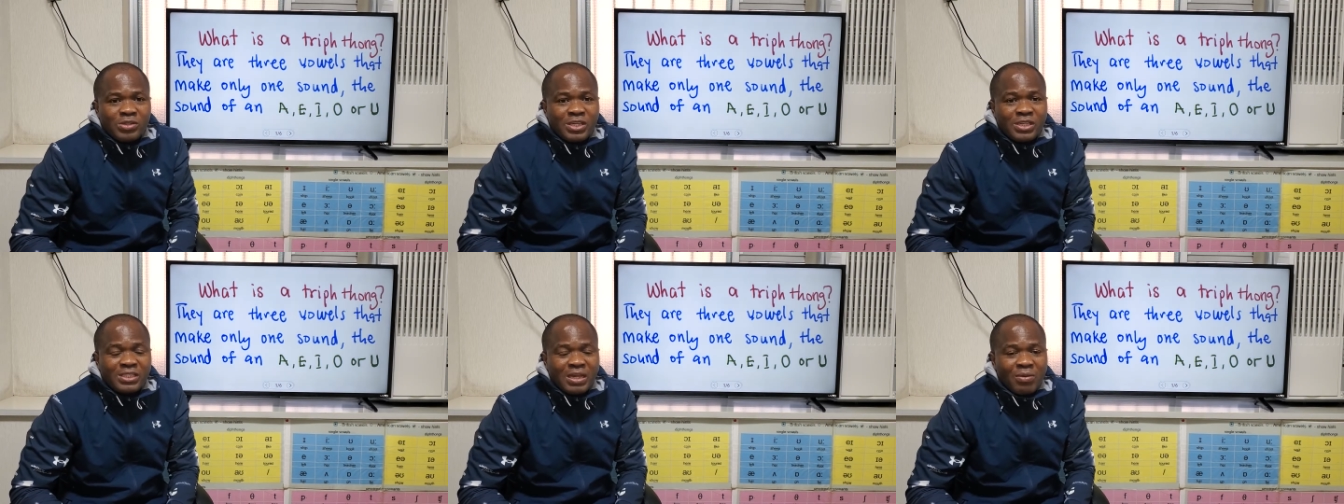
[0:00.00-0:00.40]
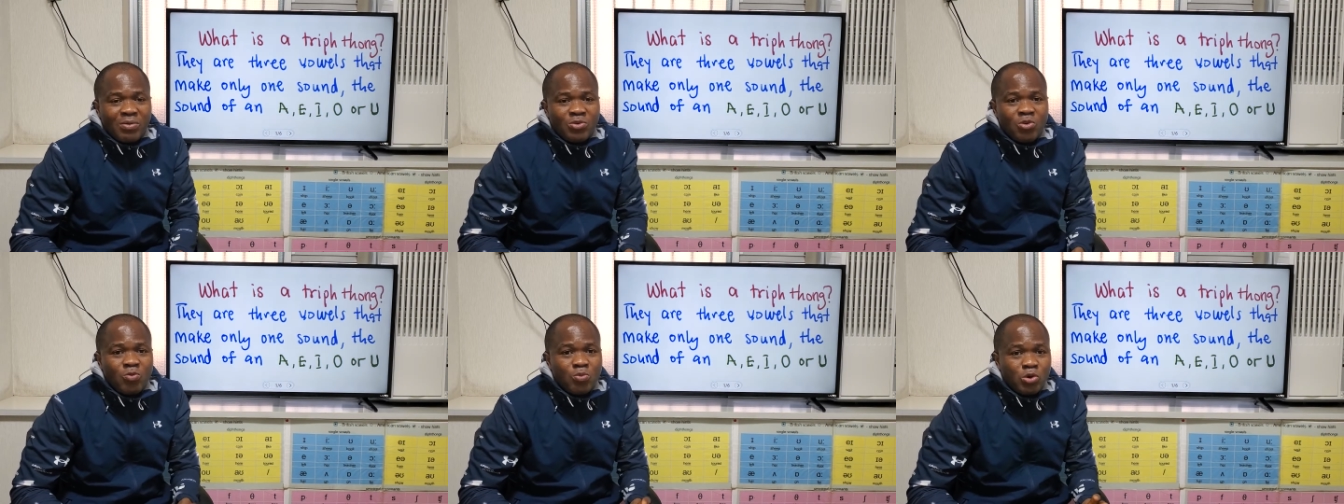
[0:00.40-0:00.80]
This are
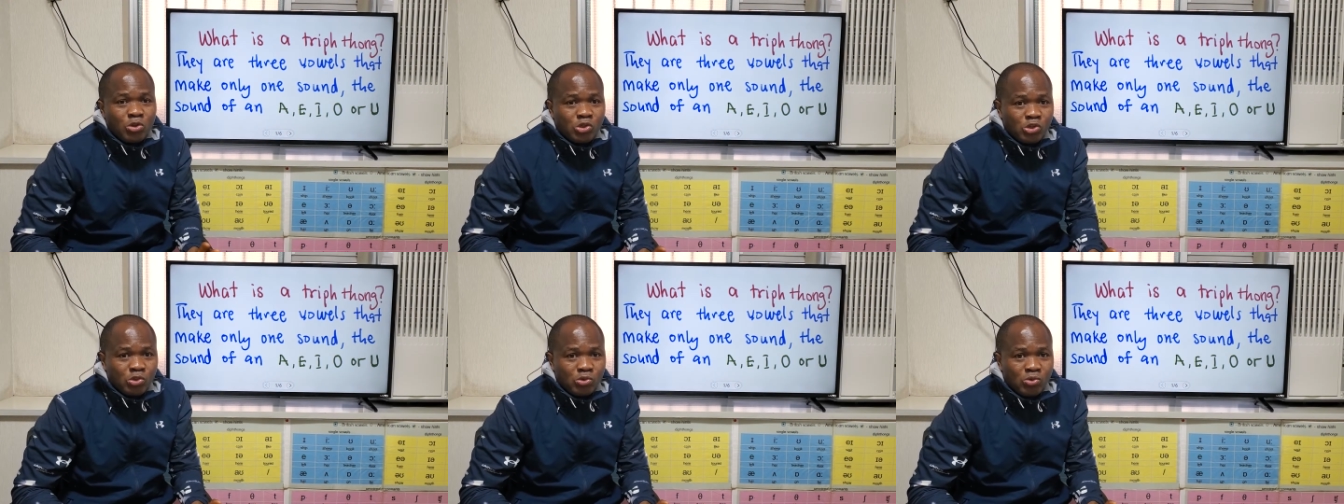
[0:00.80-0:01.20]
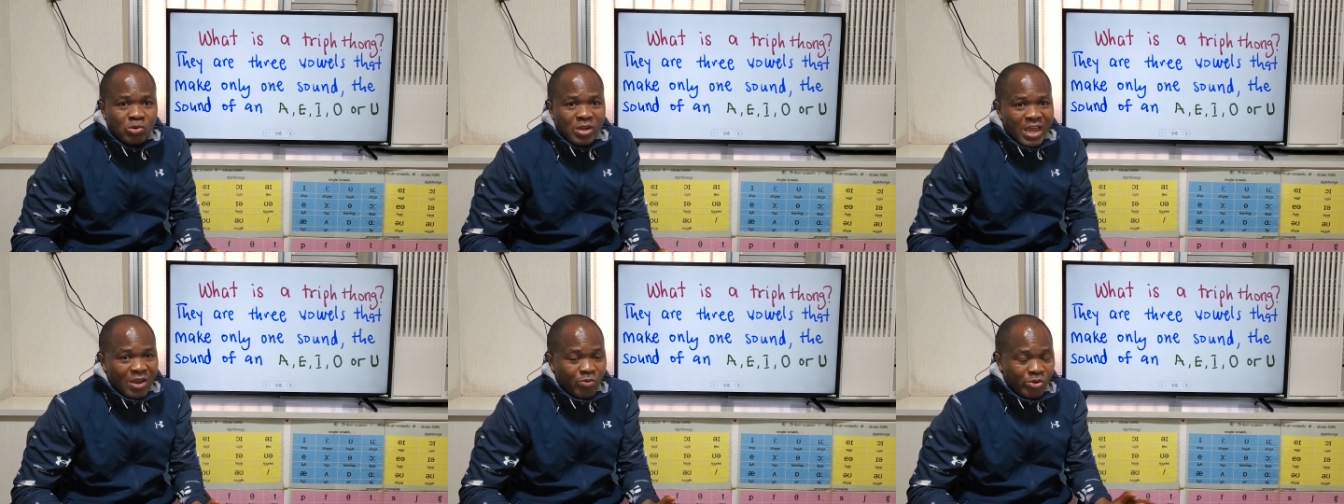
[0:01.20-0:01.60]
no more two
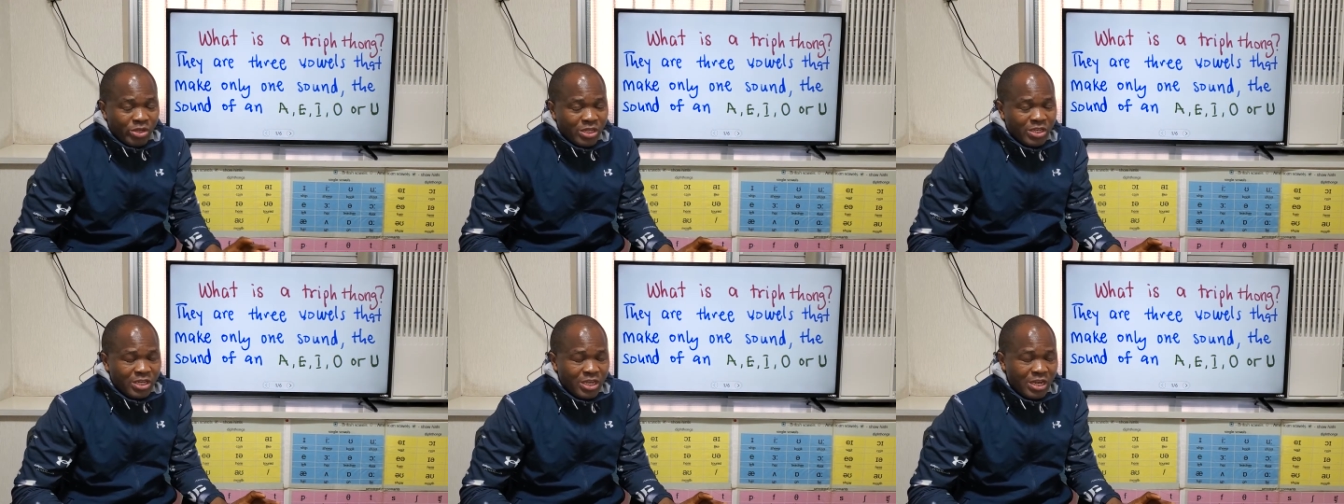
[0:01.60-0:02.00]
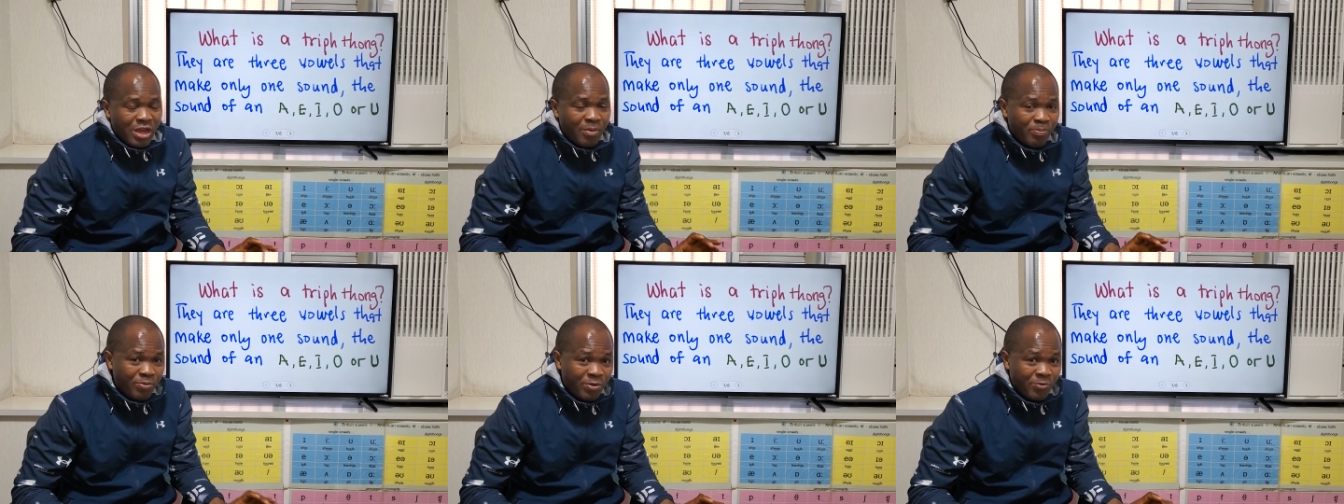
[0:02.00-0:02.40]
like we did in
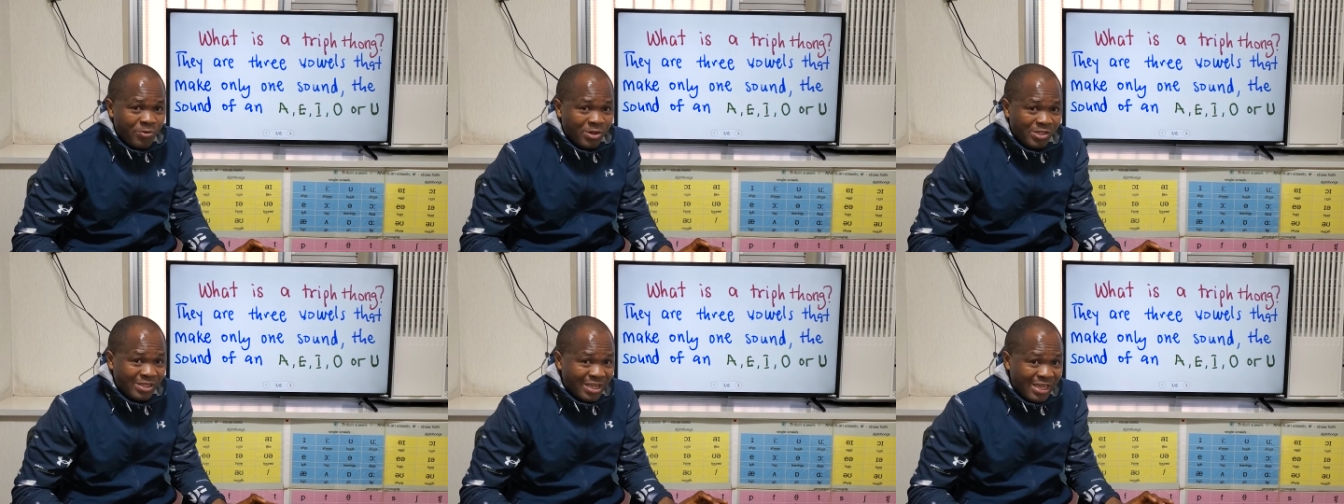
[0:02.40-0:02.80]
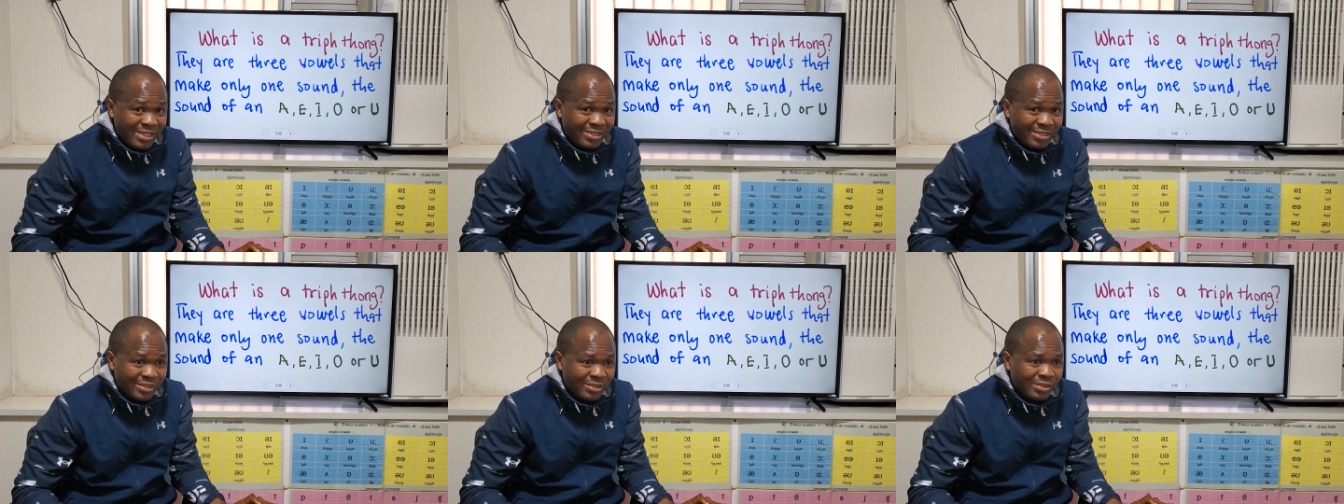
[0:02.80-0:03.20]
our previous
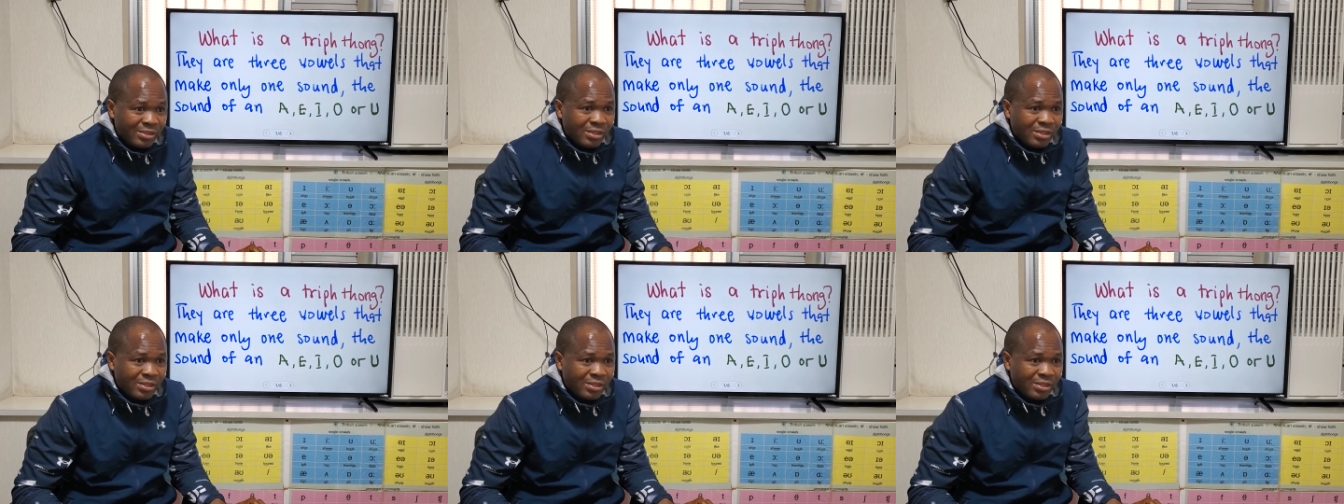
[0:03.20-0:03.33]
lesson.